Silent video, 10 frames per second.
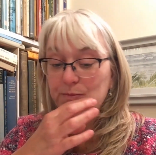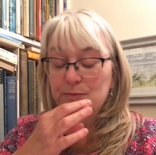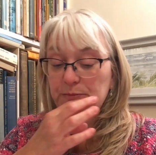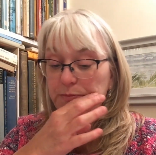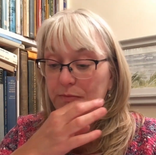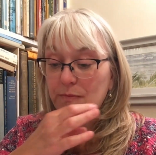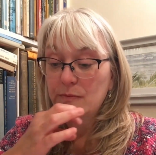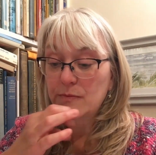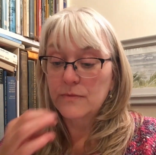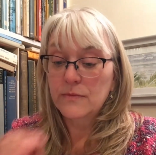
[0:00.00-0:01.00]

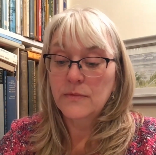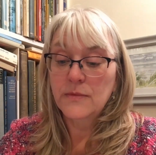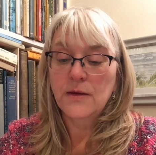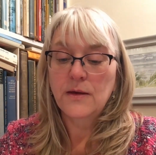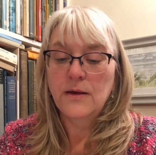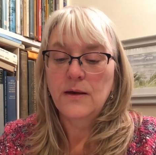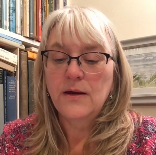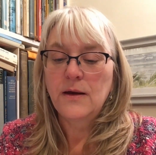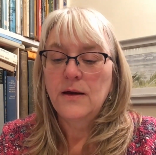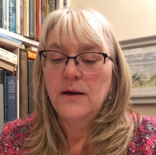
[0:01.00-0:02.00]
Nobody speaks.